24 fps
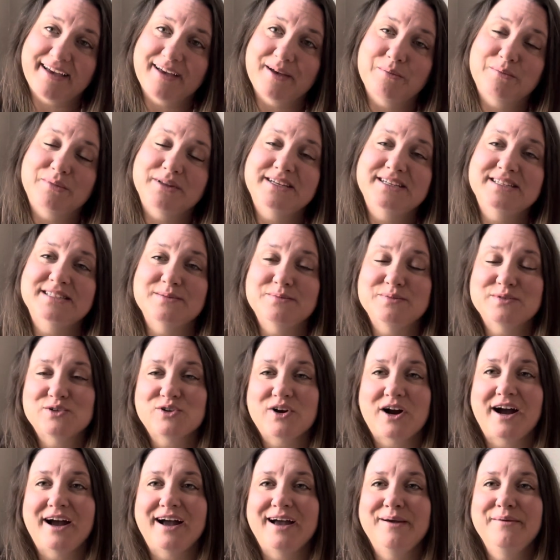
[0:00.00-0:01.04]
Please
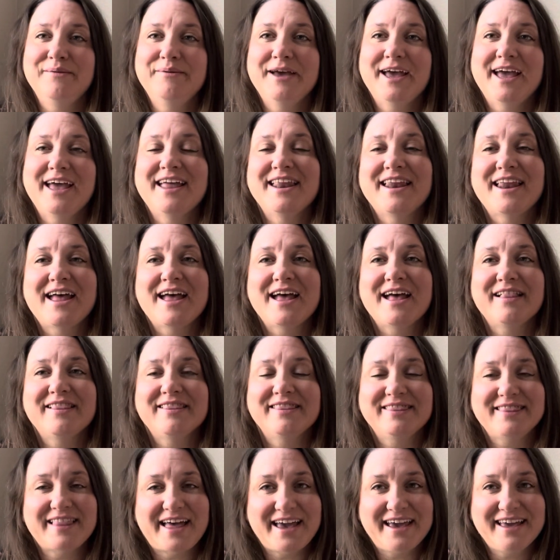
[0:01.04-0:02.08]
subscribe and
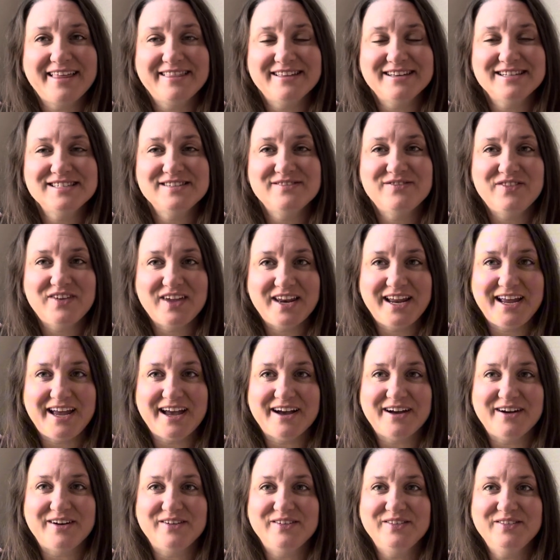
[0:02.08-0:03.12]
like this
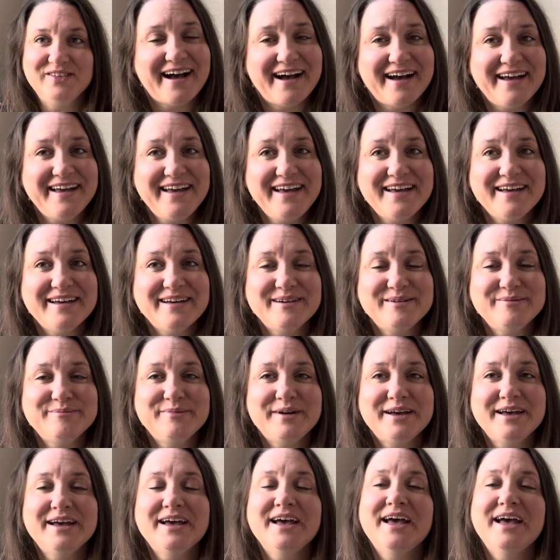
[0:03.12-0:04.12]
video. I am